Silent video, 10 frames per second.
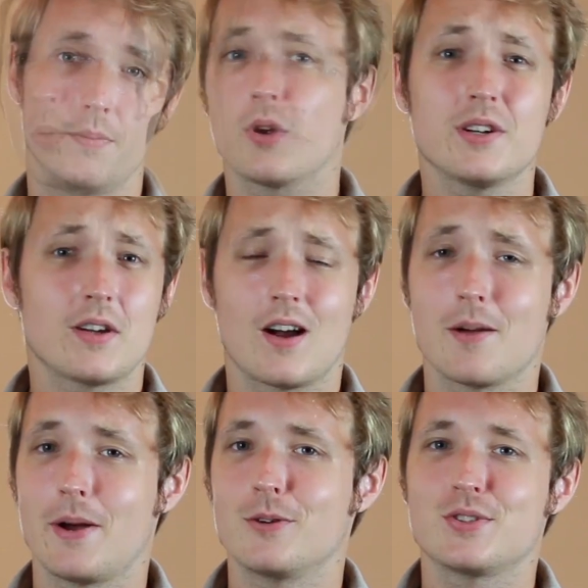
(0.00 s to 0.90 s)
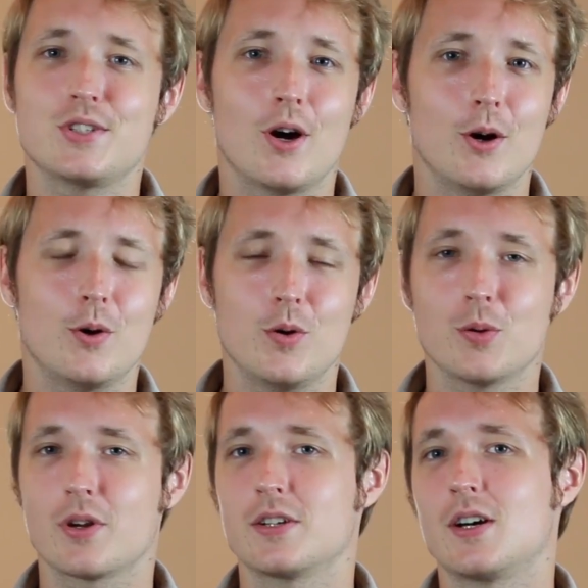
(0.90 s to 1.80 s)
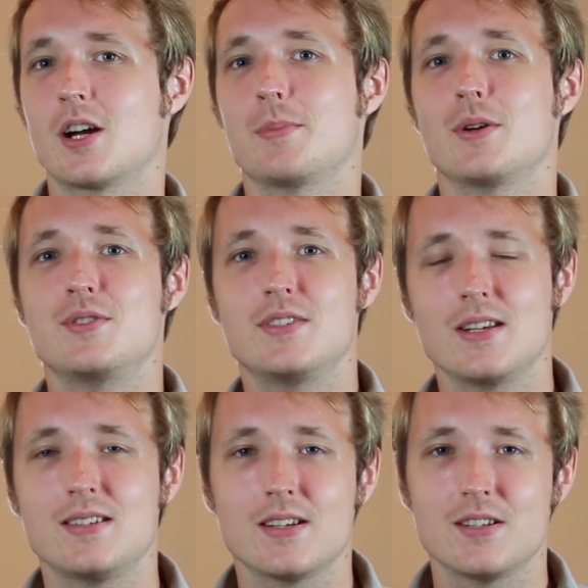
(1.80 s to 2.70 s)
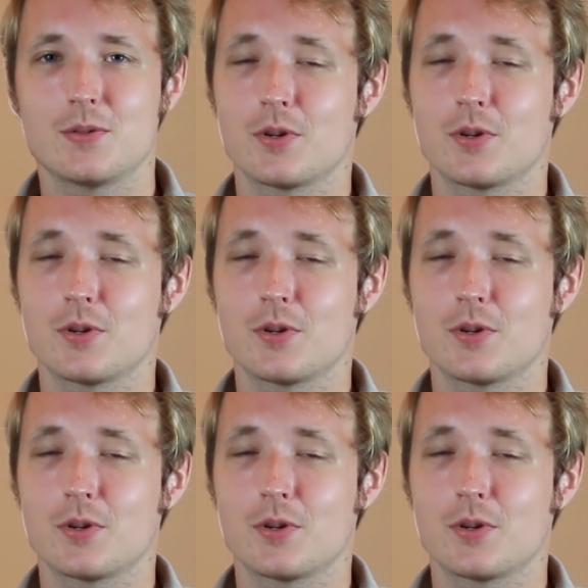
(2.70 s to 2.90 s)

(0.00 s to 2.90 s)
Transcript: We're gonna talk about tone, we're gonna talk about distance,